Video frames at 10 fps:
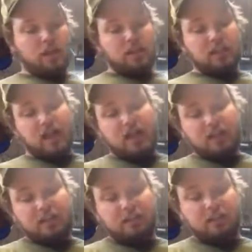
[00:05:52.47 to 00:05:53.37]

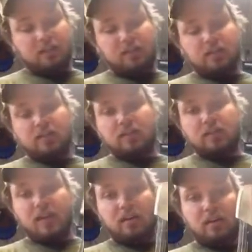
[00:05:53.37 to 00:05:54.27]
lines
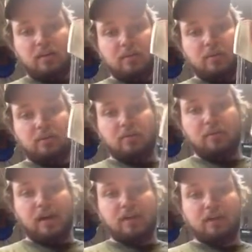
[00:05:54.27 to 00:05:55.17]
that are supposed to be
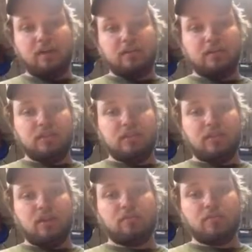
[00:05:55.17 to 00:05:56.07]
parallel to the
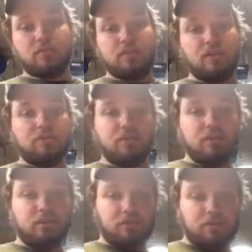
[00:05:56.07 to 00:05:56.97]
saw when you're sharpening.
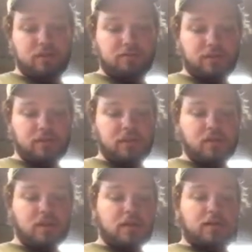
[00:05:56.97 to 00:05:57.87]
So you're sharpening
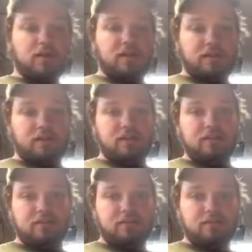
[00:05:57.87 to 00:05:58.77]
like
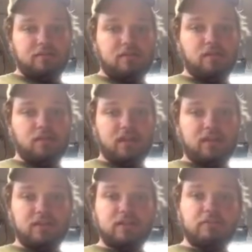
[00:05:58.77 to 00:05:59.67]
this or
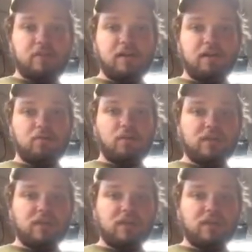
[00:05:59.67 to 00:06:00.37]
like this, depending on which